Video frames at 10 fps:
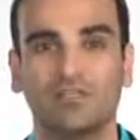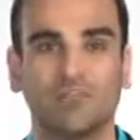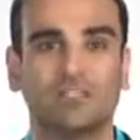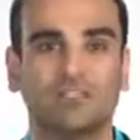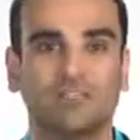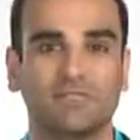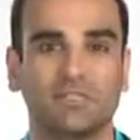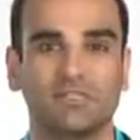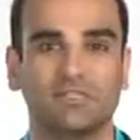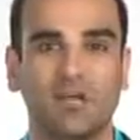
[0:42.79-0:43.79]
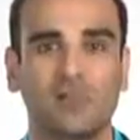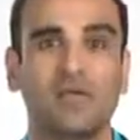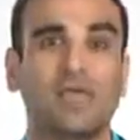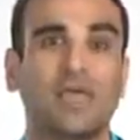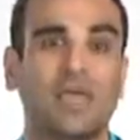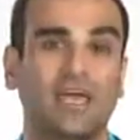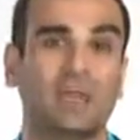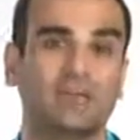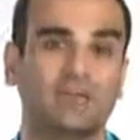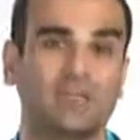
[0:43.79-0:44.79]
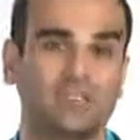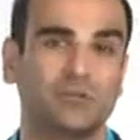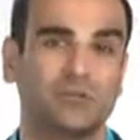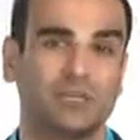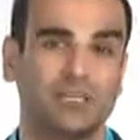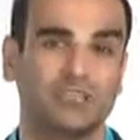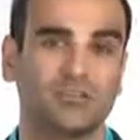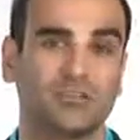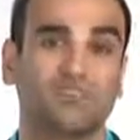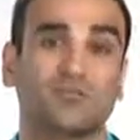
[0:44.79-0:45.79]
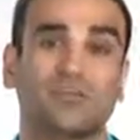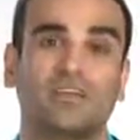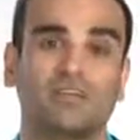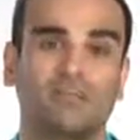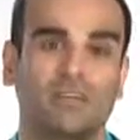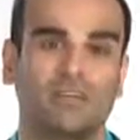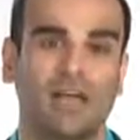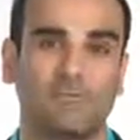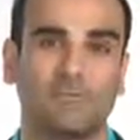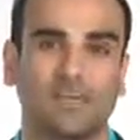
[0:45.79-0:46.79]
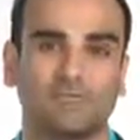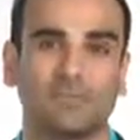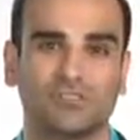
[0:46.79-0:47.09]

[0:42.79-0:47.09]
the Music and Videos Hub, and integration with Bing Search through the innovative App Connect